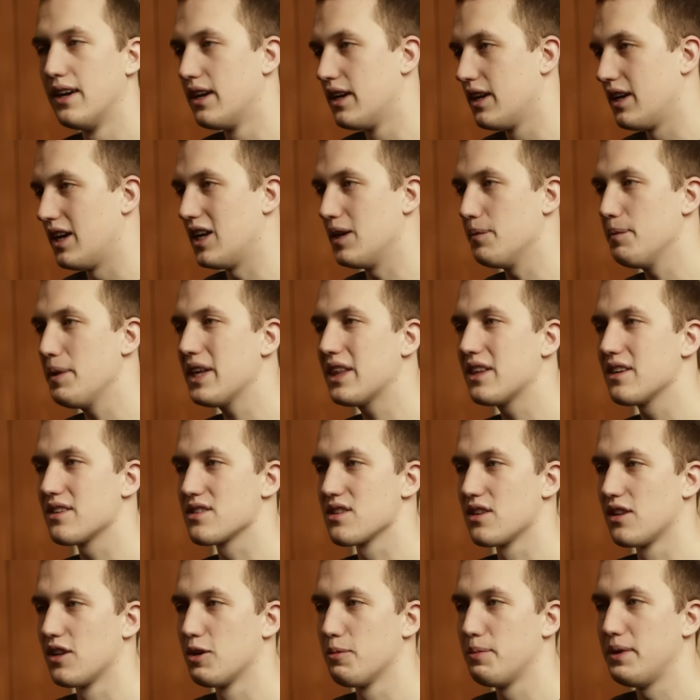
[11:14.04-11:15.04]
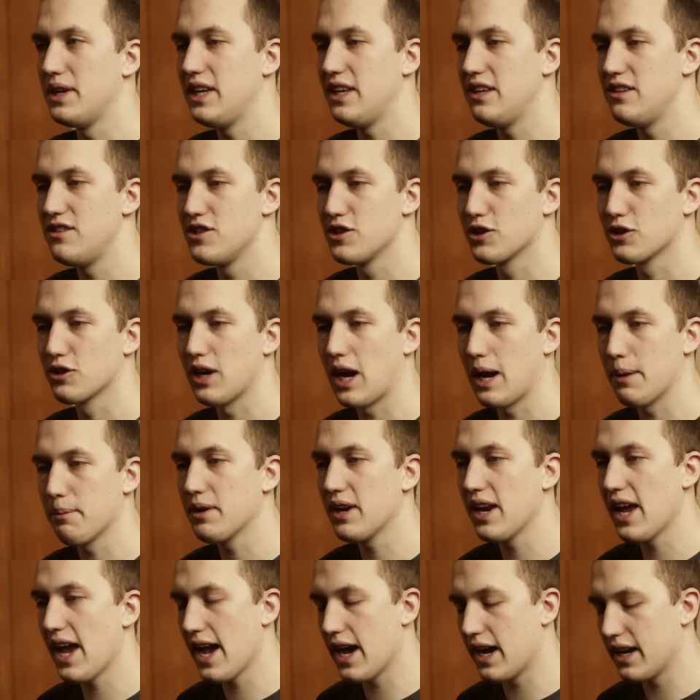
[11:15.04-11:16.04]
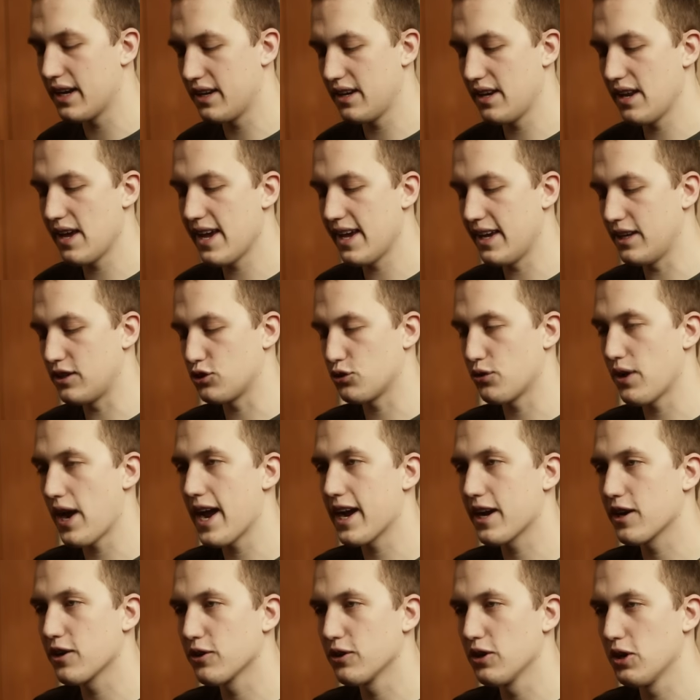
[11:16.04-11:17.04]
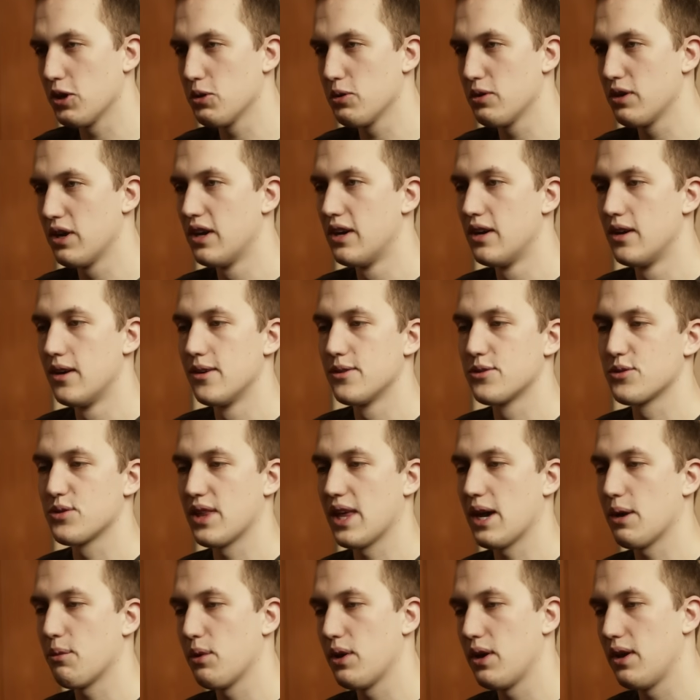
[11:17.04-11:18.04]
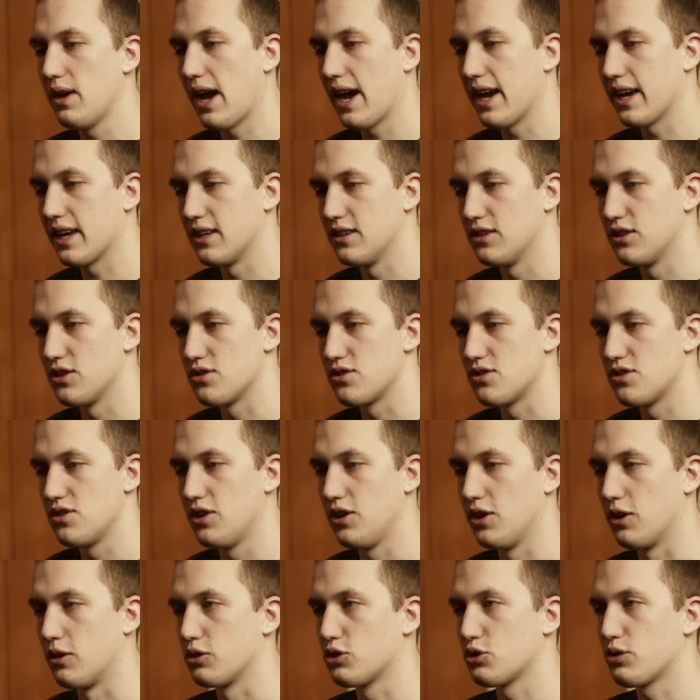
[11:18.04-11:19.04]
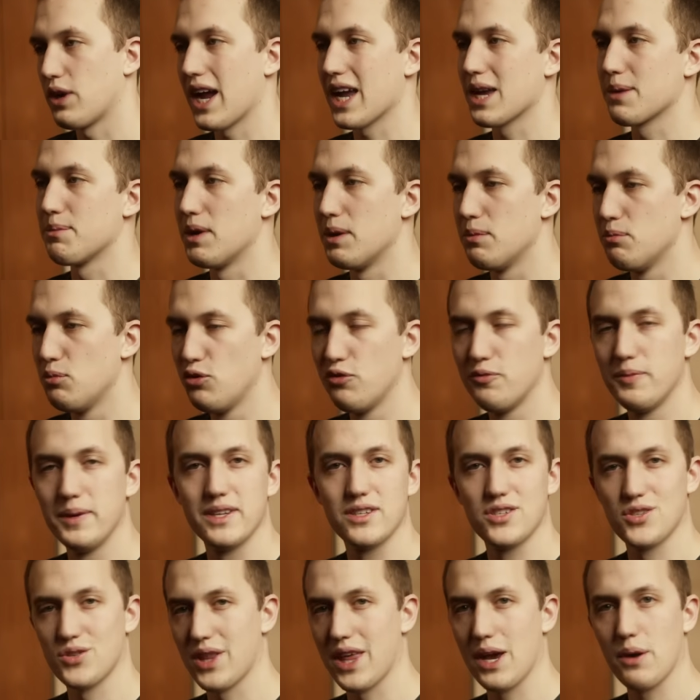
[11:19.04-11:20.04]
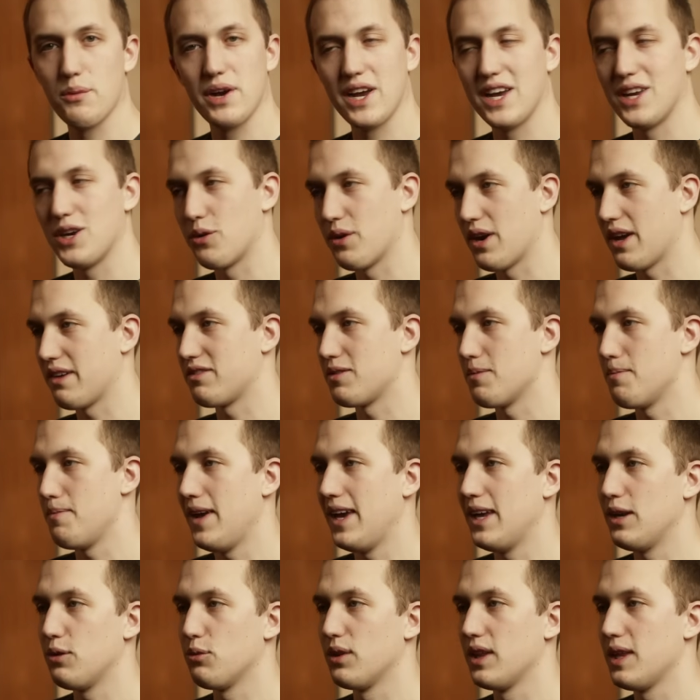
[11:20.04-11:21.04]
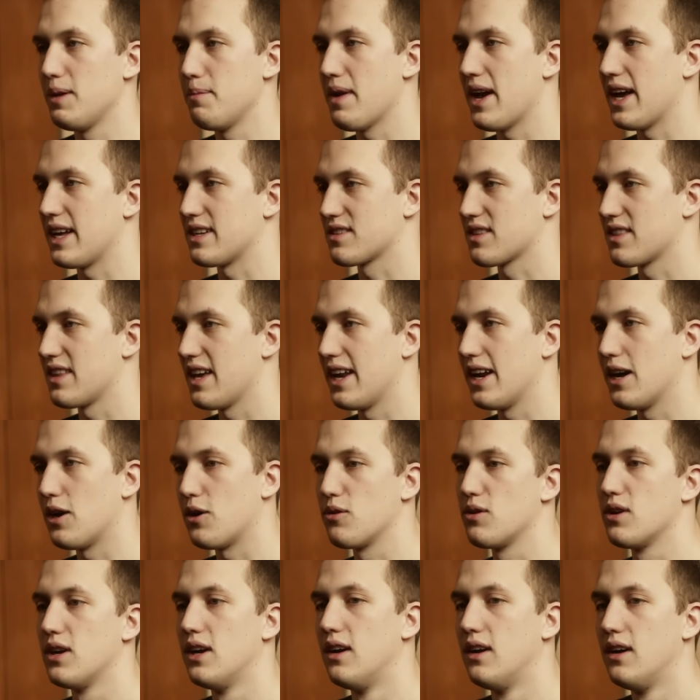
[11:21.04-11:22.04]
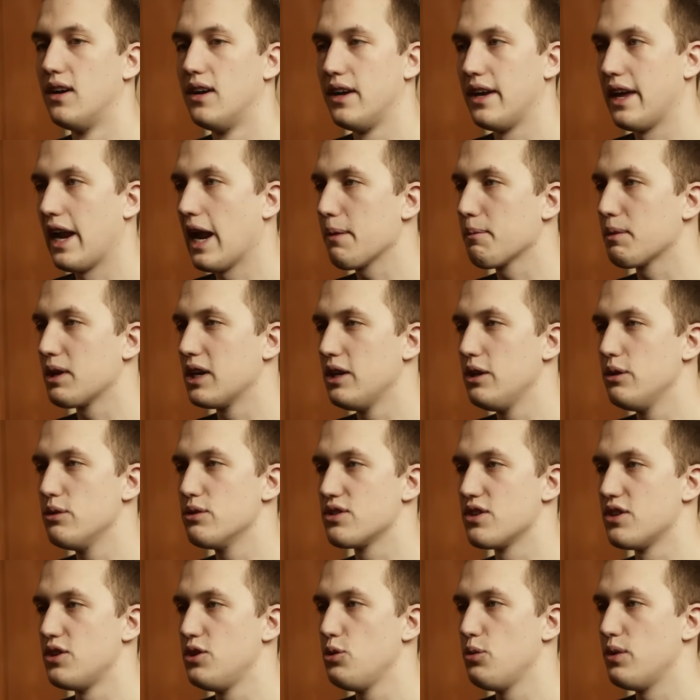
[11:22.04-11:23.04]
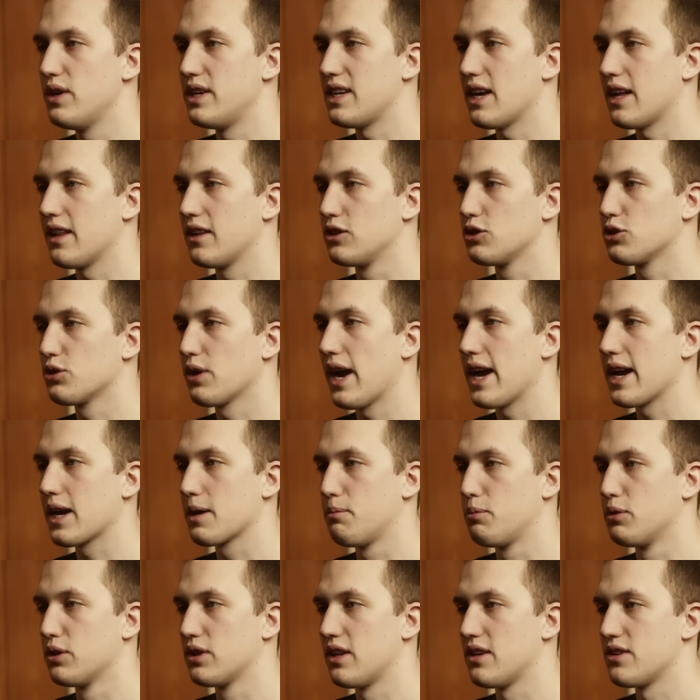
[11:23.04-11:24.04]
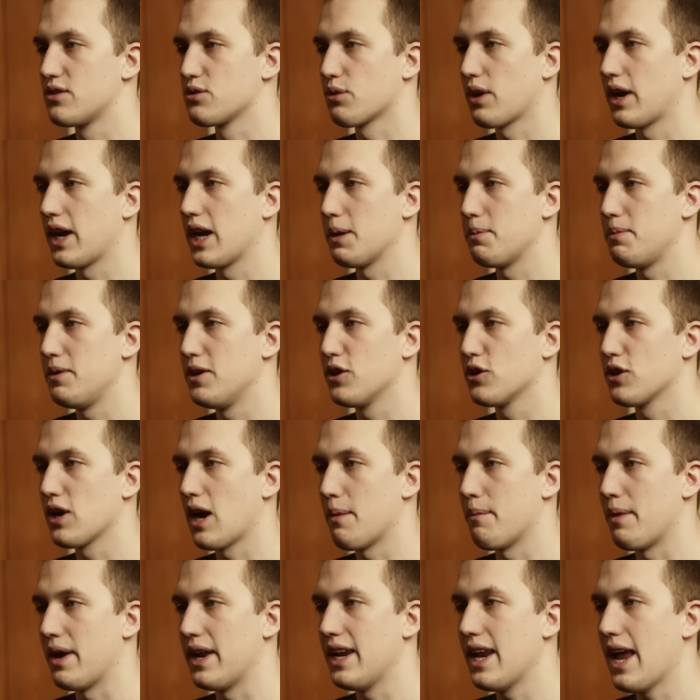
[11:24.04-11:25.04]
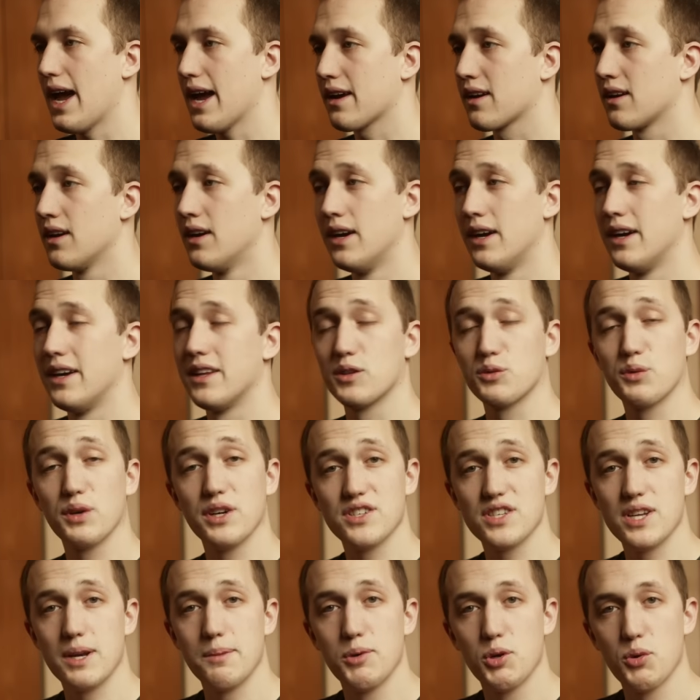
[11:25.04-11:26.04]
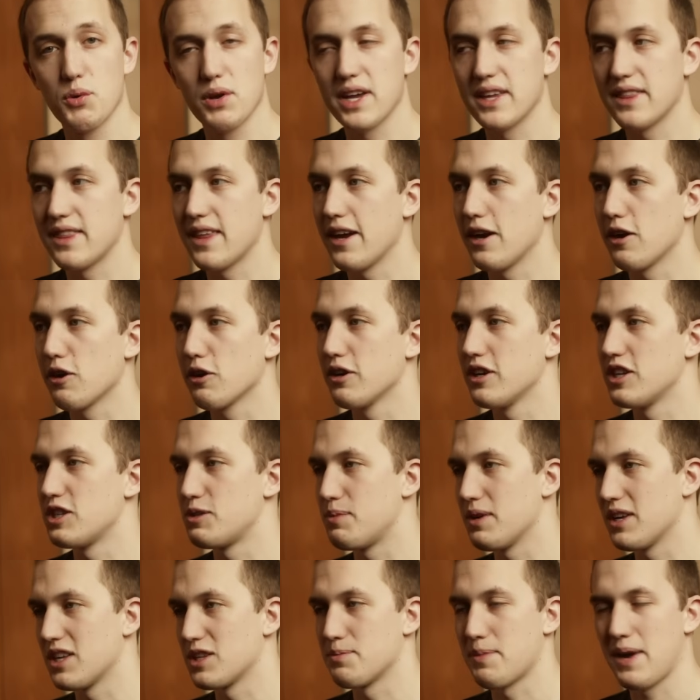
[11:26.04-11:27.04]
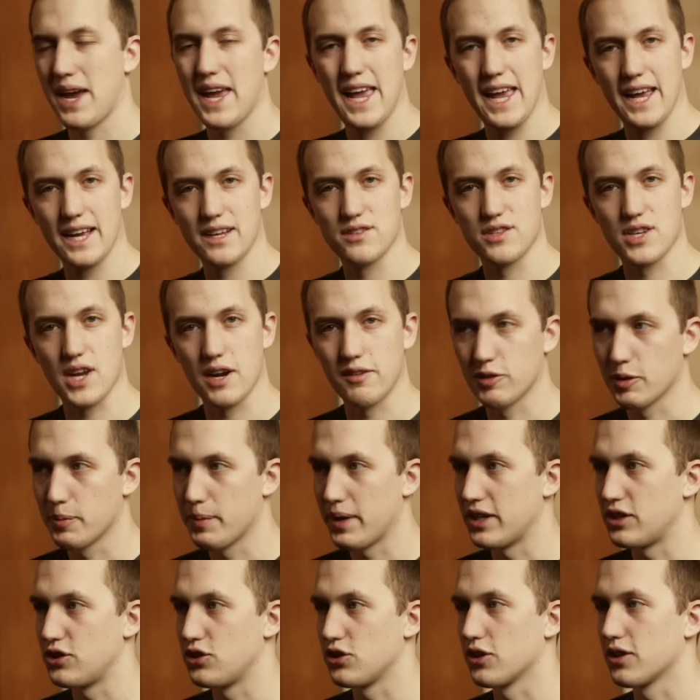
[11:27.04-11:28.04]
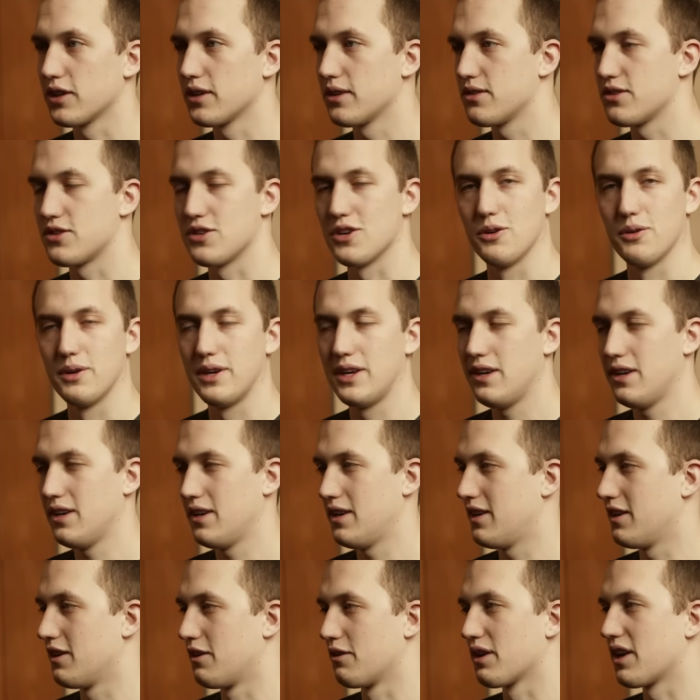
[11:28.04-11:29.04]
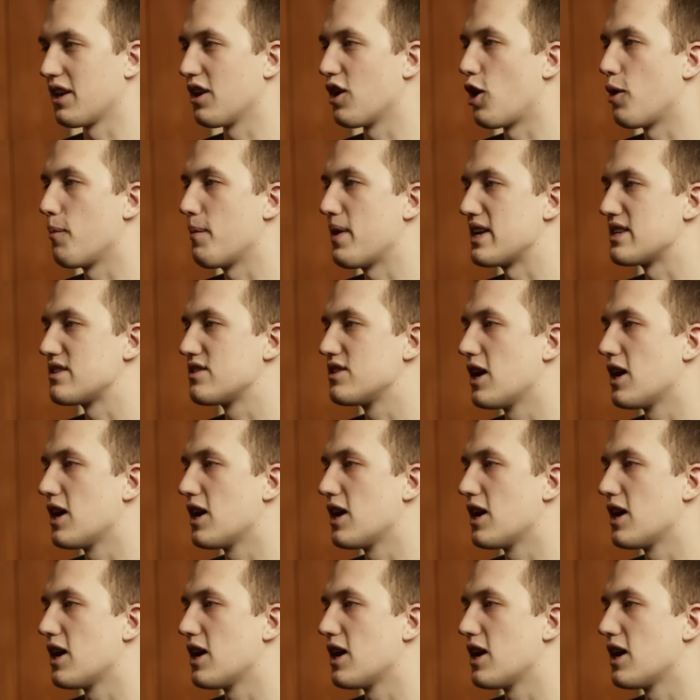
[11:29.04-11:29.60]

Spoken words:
And to make this a little bit easier, I'm going to add in a tracker node so that way I can just, you know, track my movement so that way I don't have to manually mask that out. And I'm going to use the new IntelliTrack, put this right up here on my neck. The reason I'm doing it there is because my hands cover my shirt, so it'll get all messed